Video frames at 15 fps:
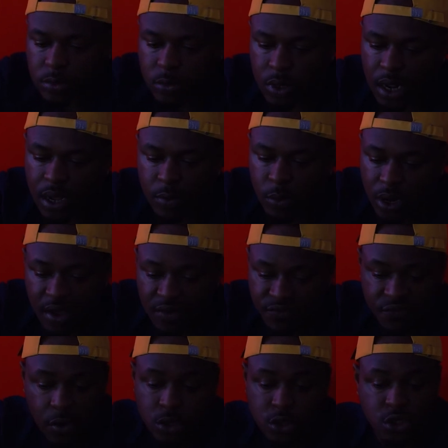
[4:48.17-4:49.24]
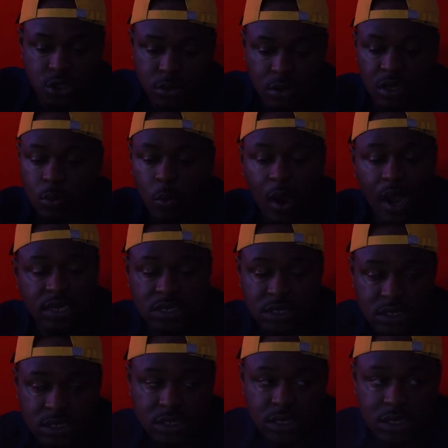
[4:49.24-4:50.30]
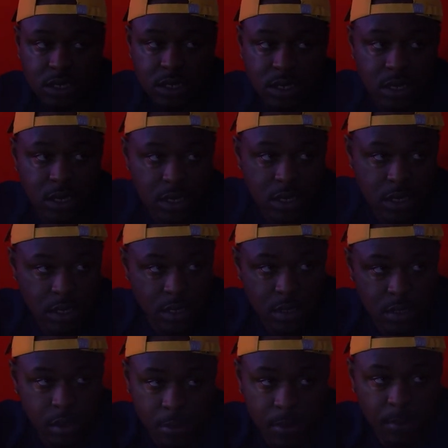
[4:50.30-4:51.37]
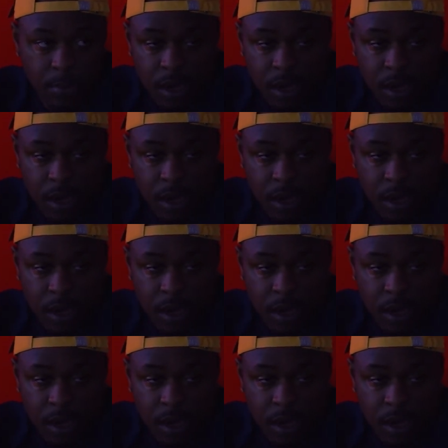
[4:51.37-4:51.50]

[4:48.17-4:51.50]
When I when I first even watched this shit, on my